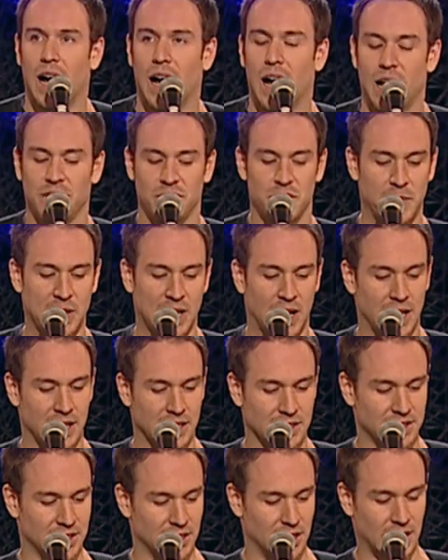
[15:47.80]
have to be
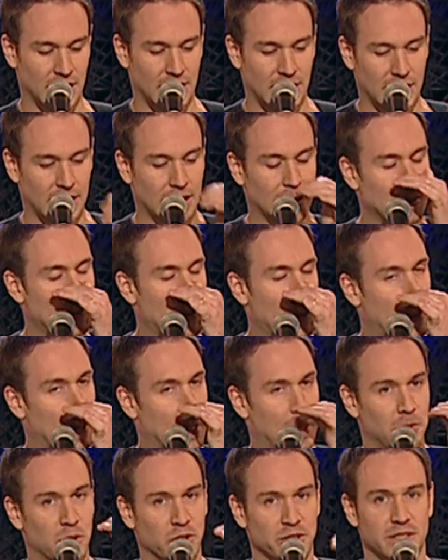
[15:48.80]
honest,
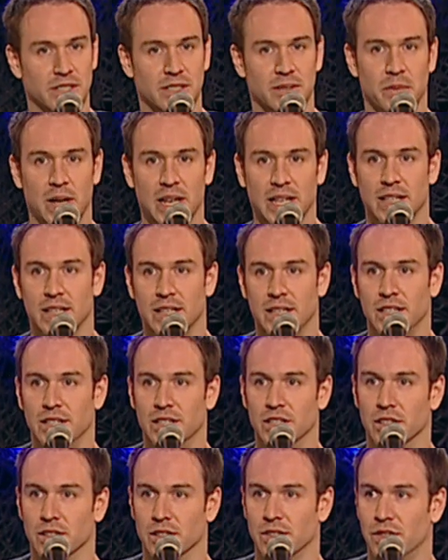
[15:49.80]
I almost didn't make it
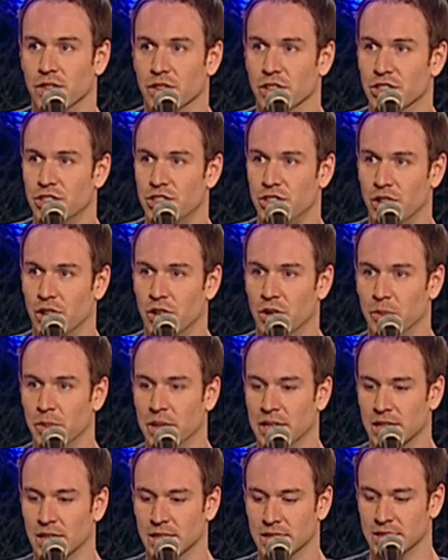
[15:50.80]
here for this show
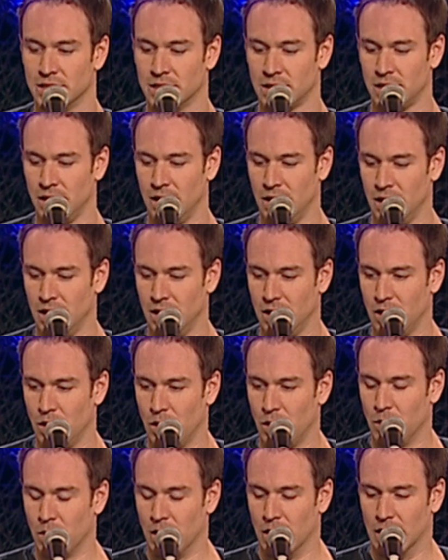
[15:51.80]
because
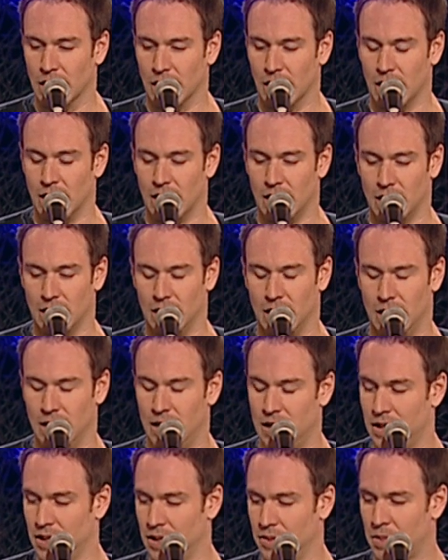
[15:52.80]

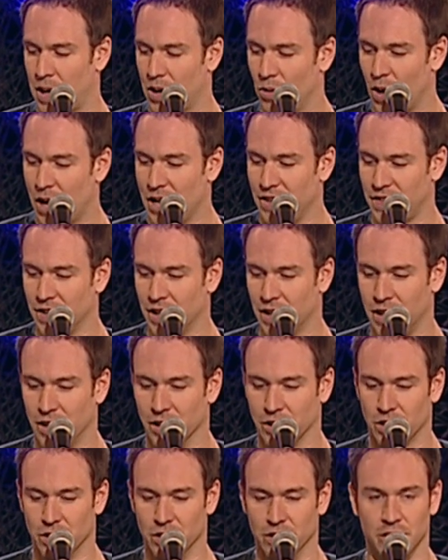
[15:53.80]
my wife and I
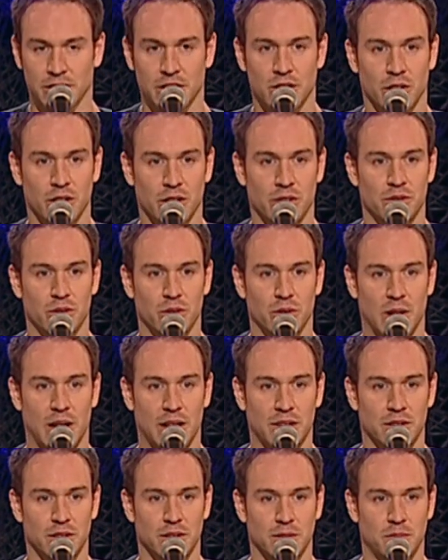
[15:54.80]
are currently going through a
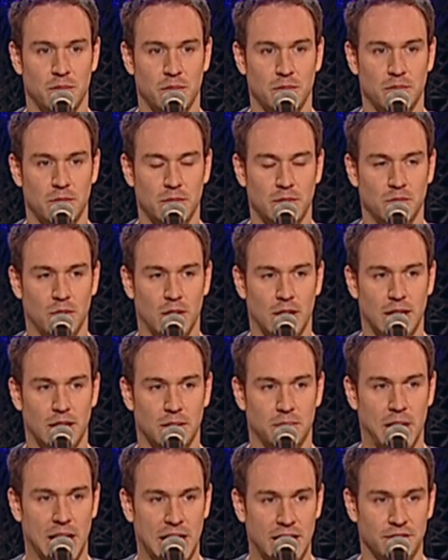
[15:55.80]
rather
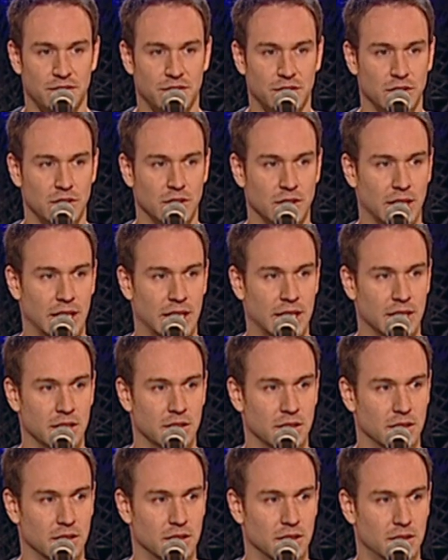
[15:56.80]
painful
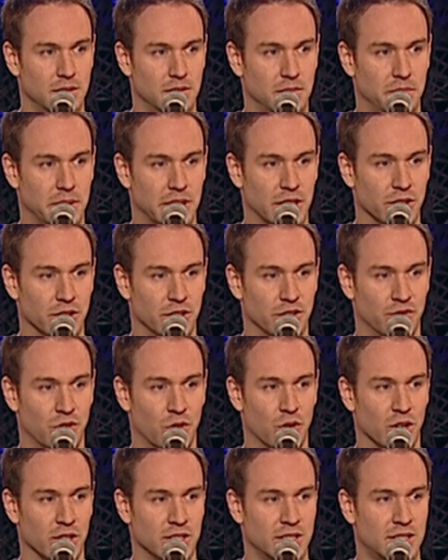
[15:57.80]
and bitter
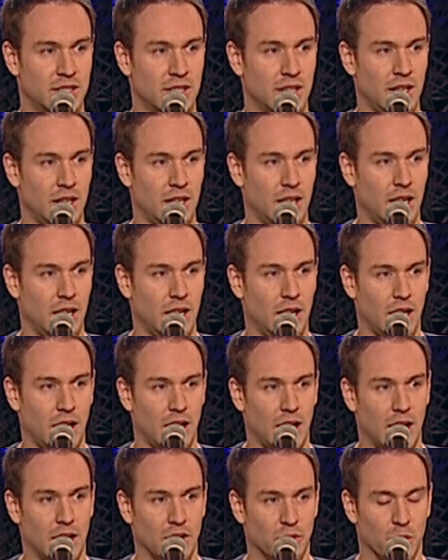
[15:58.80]
divorce.
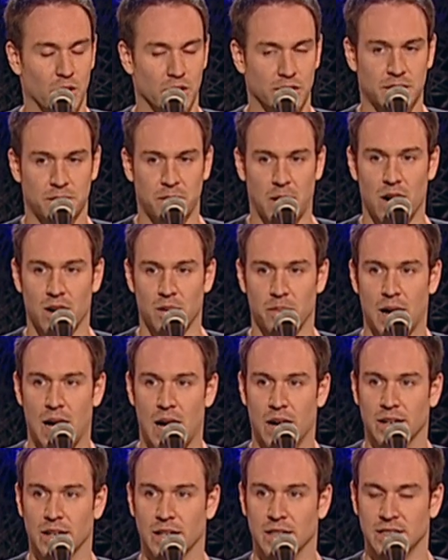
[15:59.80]
And the worst part
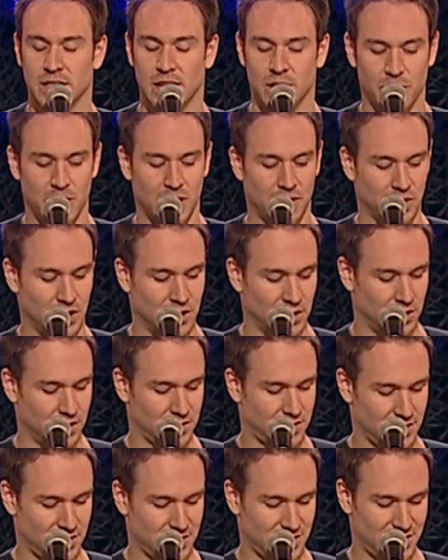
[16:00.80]
about it is that we have a
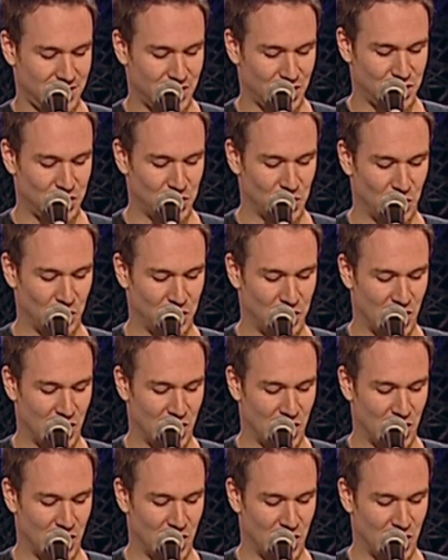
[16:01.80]
little six-year-old